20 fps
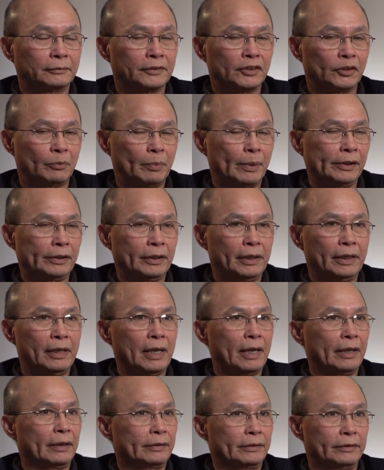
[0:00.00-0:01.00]
Especially
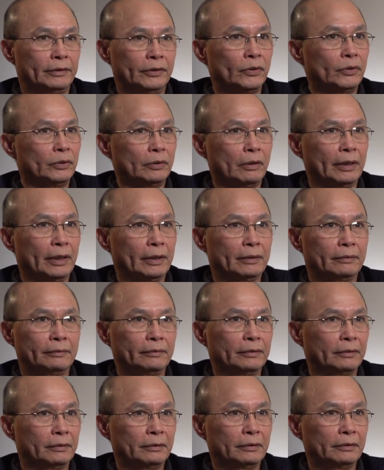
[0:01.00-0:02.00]
like you, I can
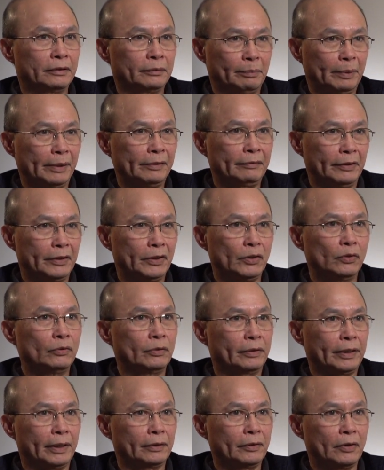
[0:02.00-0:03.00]
speak with you, you
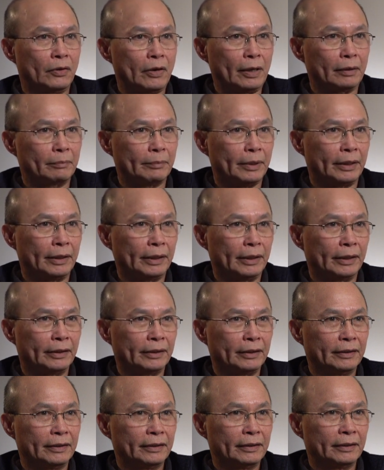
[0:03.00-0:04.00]
can correct me.
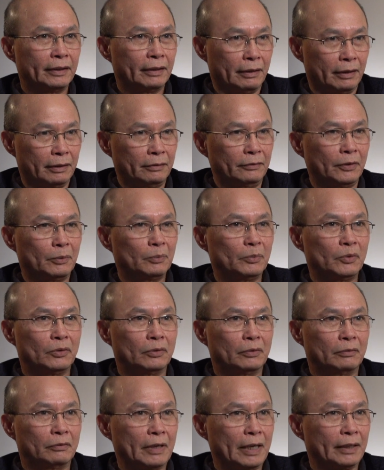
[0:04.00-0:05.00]
Learn from you,
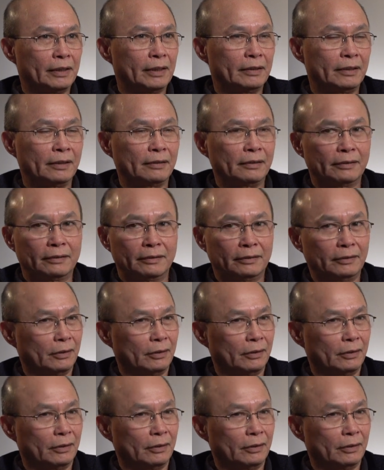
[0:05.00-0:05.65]
rather than,